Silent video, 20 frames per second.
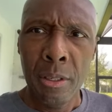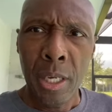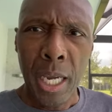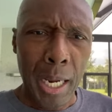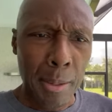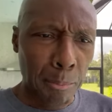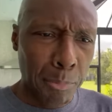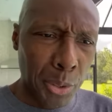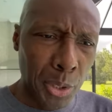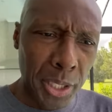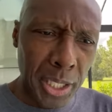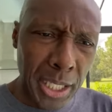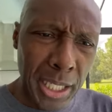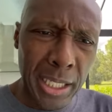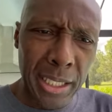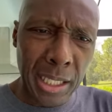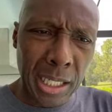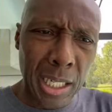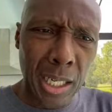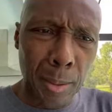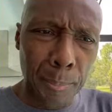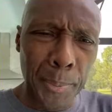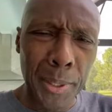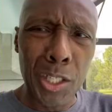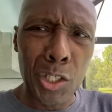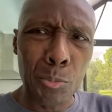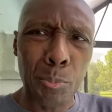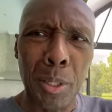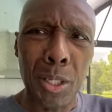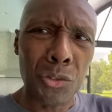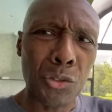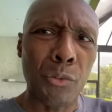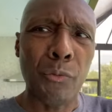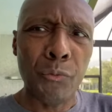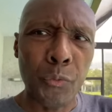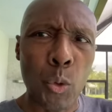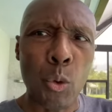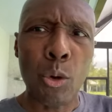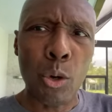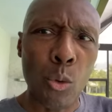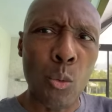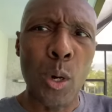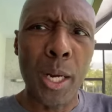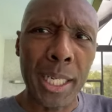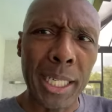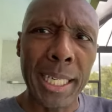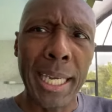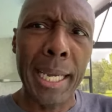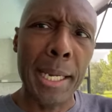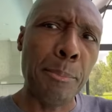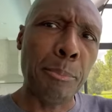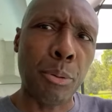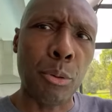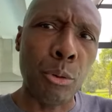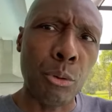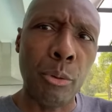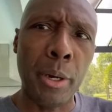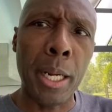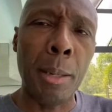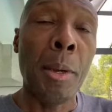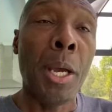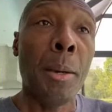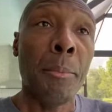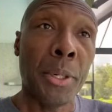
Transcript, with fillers: and putting it in the company sponsored 401k program.